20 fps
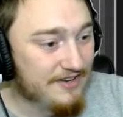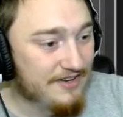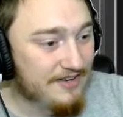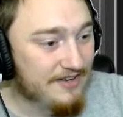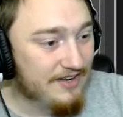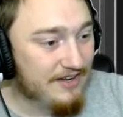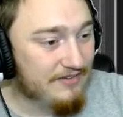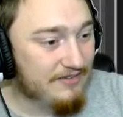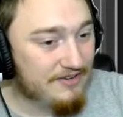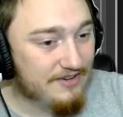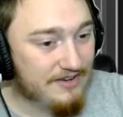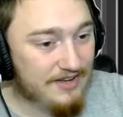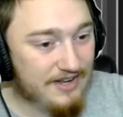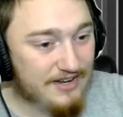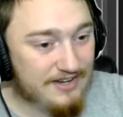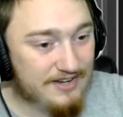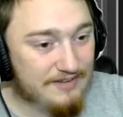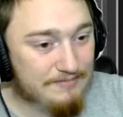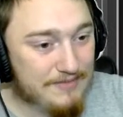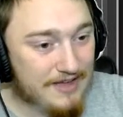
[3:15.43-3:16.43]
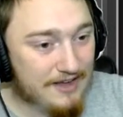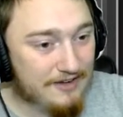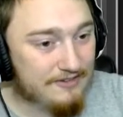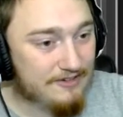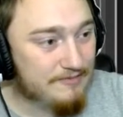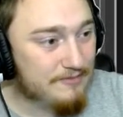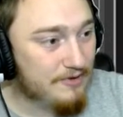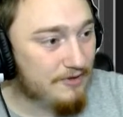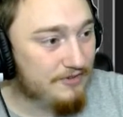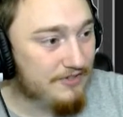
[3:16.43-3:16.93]
Now let's go ahead and get max our
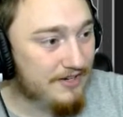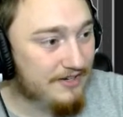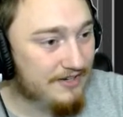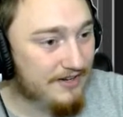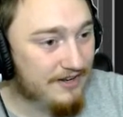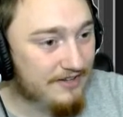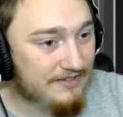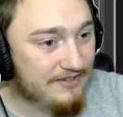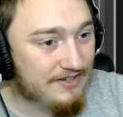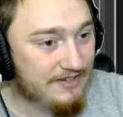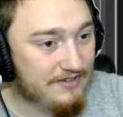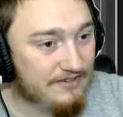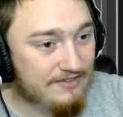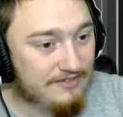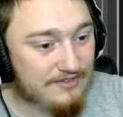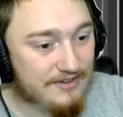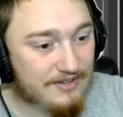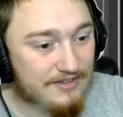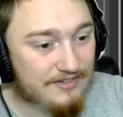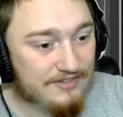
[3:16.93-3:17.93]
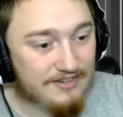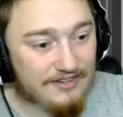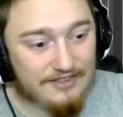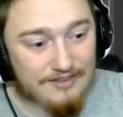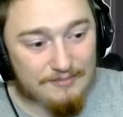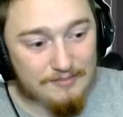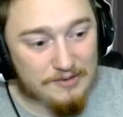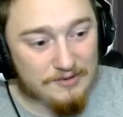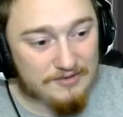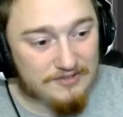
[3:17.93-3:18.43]
multitasking as well. It's not
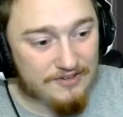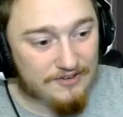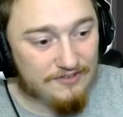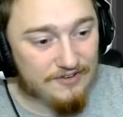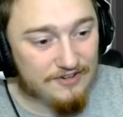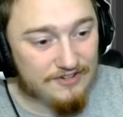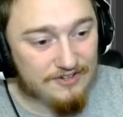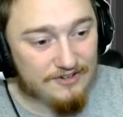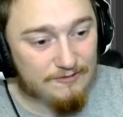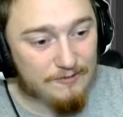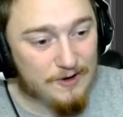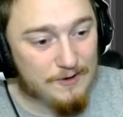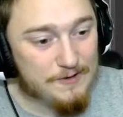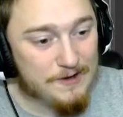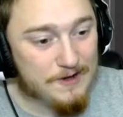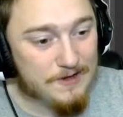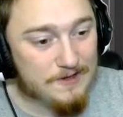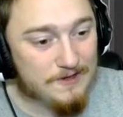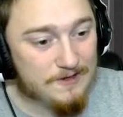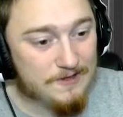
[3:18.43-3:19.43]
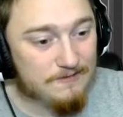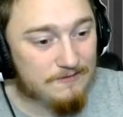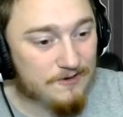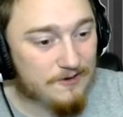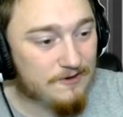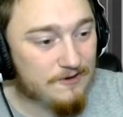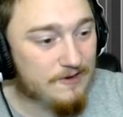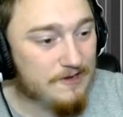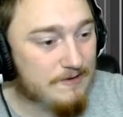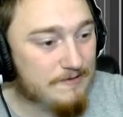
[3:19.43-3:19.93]
the most efficient way for
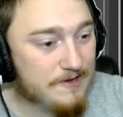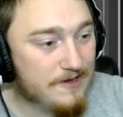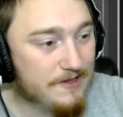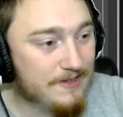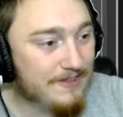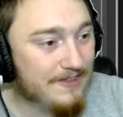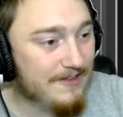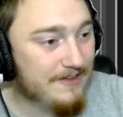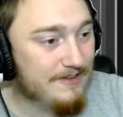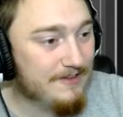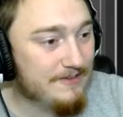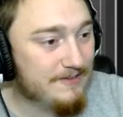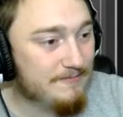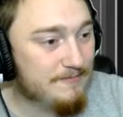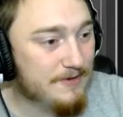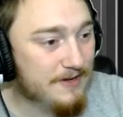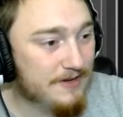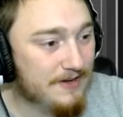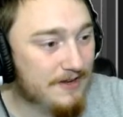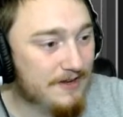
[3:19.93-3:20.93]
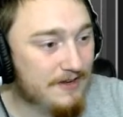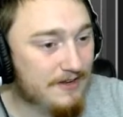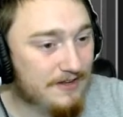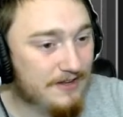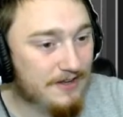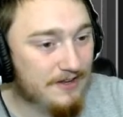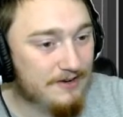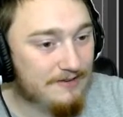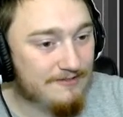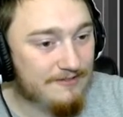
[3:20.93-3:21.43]
going about things, but I
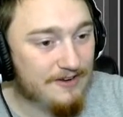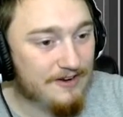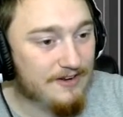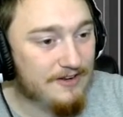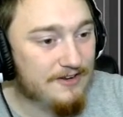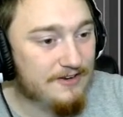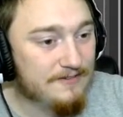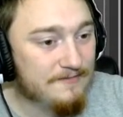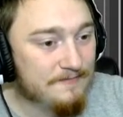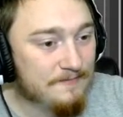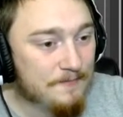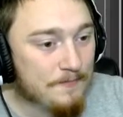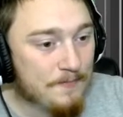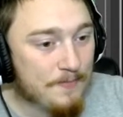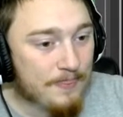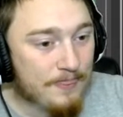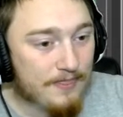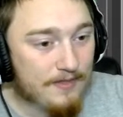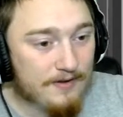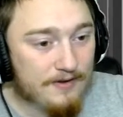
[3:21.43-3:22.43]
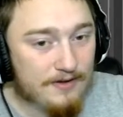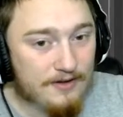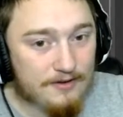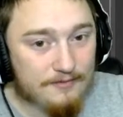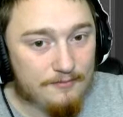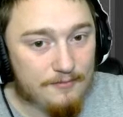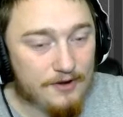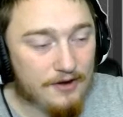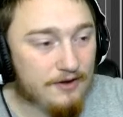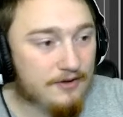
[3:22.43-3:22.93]
kind of want it.
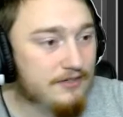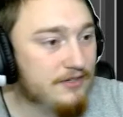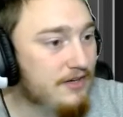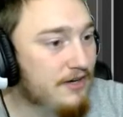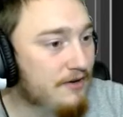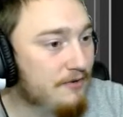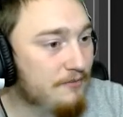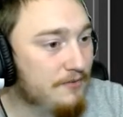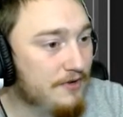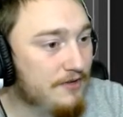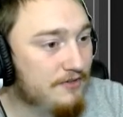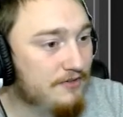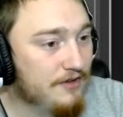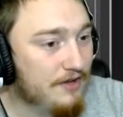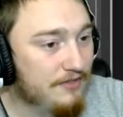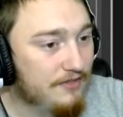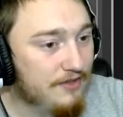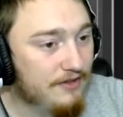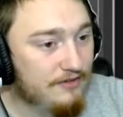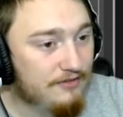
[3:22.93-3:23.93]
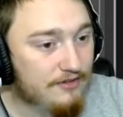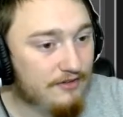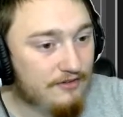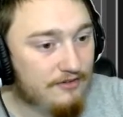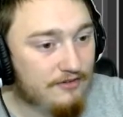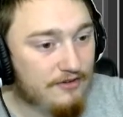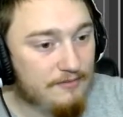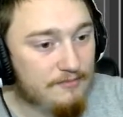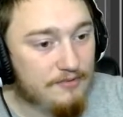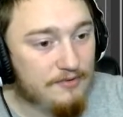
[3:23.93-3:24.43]
We are going to need to reset this at
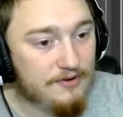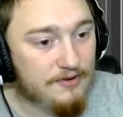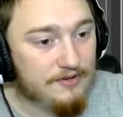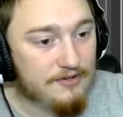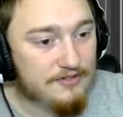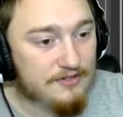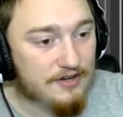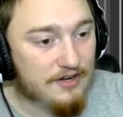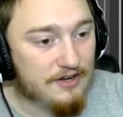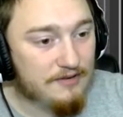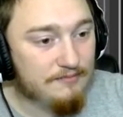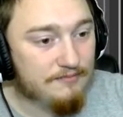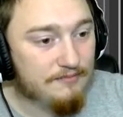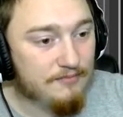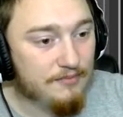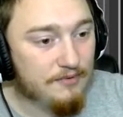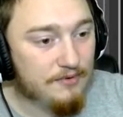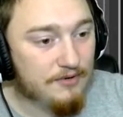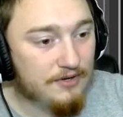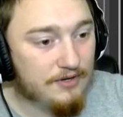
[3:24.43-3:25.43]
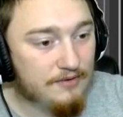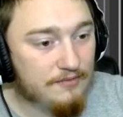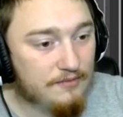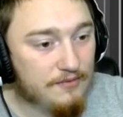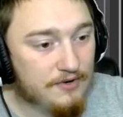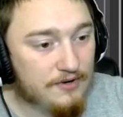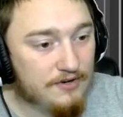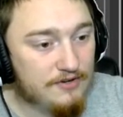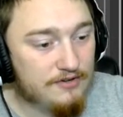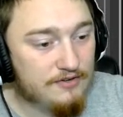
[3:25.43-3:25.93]
some point in time, but we're going to
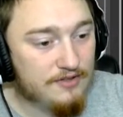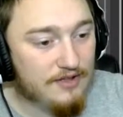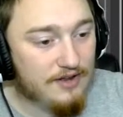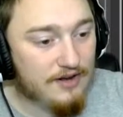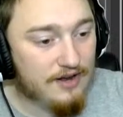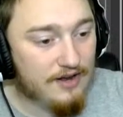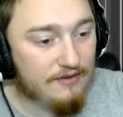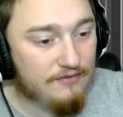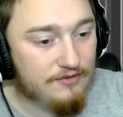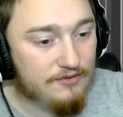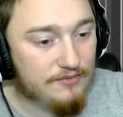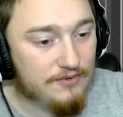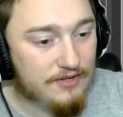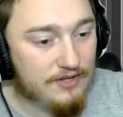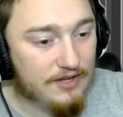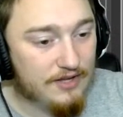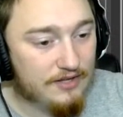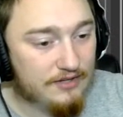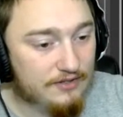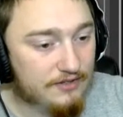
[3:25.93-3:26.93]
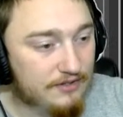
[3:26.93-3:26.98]
want to do that after we get